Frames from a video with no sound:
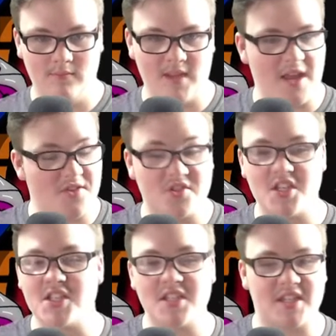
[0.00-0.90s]
And there's
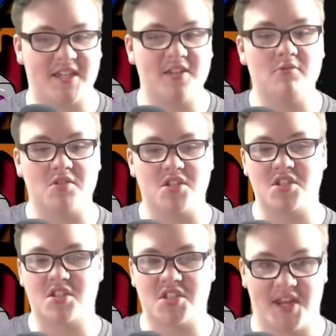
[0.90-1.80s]
just such a huge
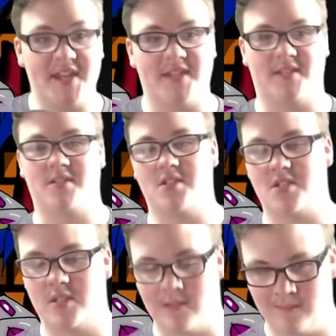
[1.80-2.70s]

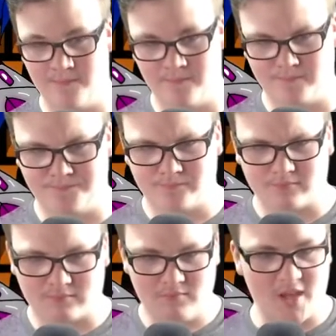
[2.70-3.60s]
change.
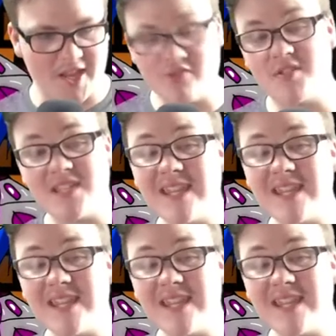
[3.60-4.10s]
And you see